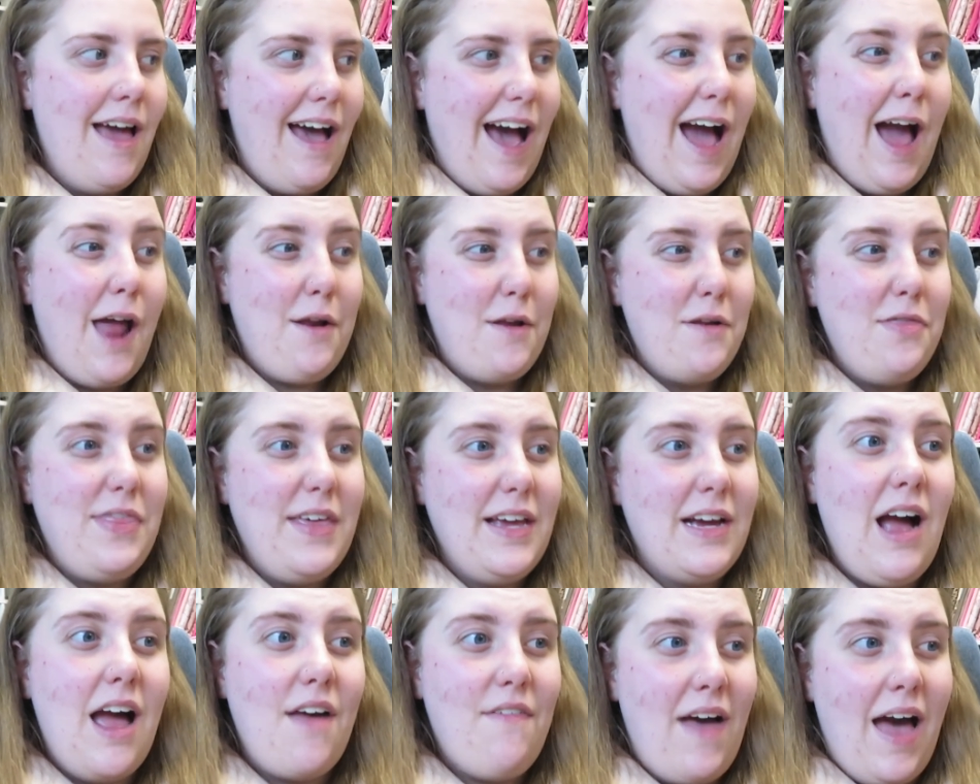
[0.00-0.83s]
I don't
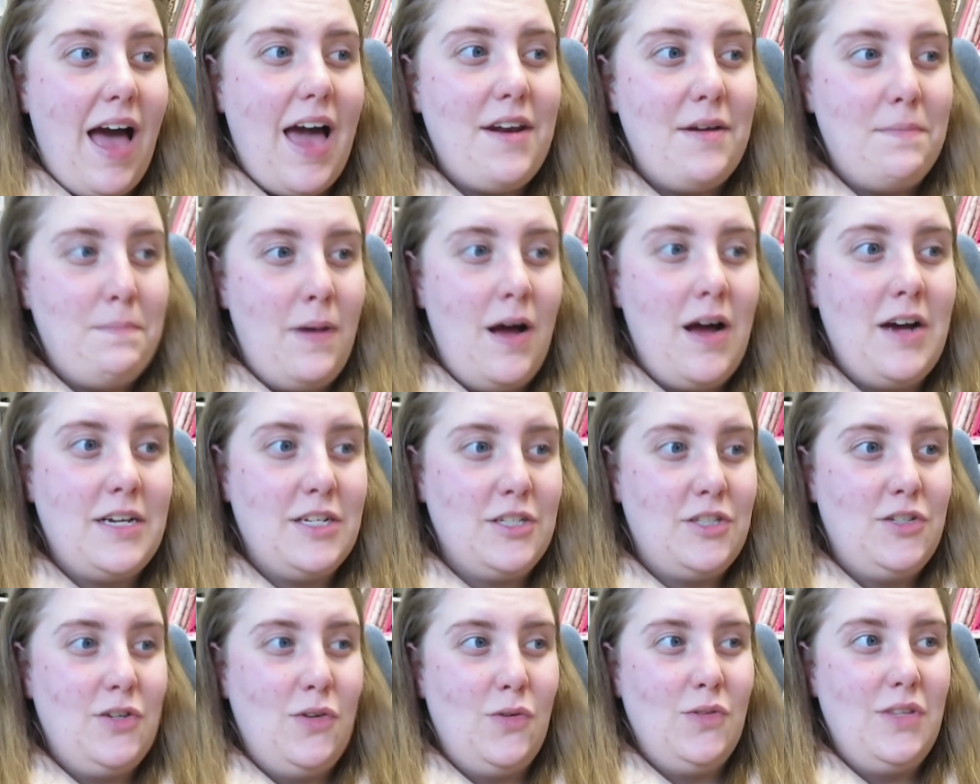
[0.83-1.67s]
think I've had a
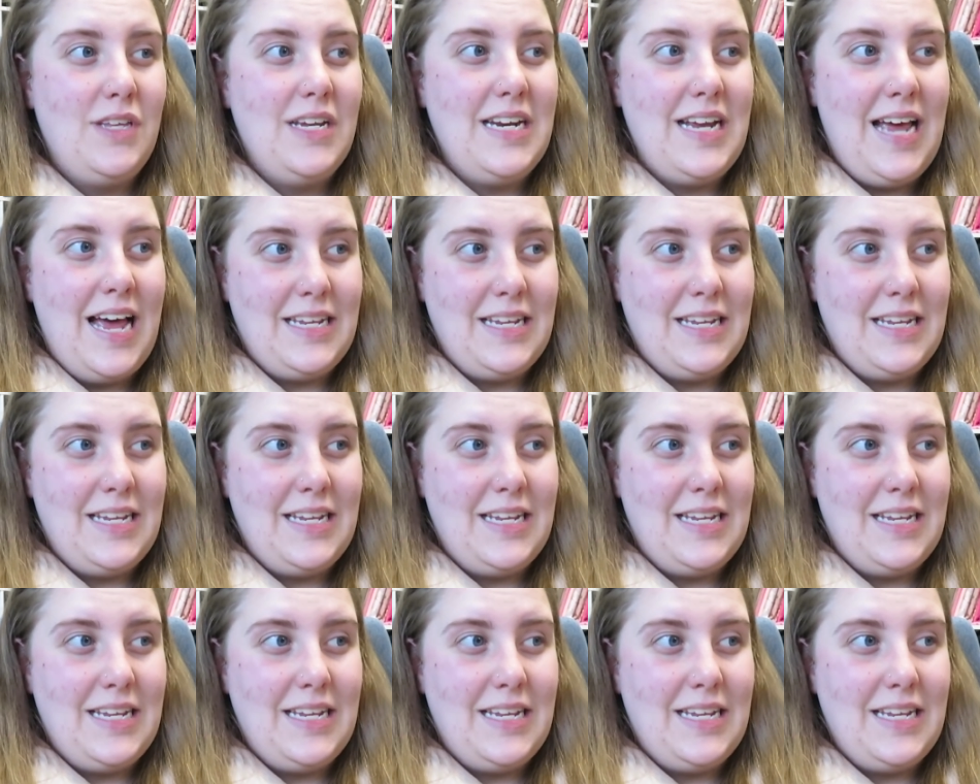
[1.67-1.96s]
market stall that